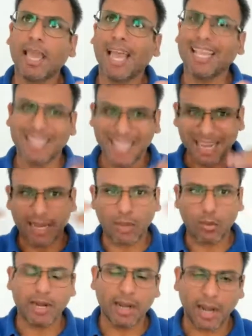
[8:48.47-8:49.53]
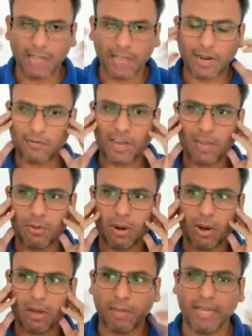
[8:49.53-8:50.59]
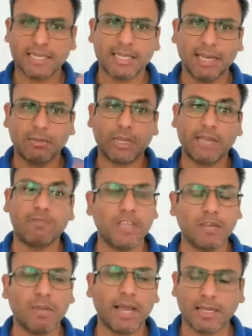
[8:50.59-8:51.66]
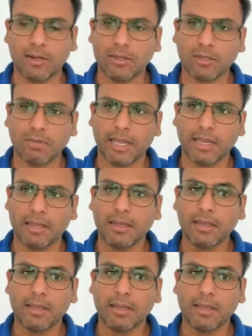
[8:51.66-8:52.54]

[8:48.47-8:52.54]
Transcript: And then I went live at 5 o'clock my time to give feedback, to my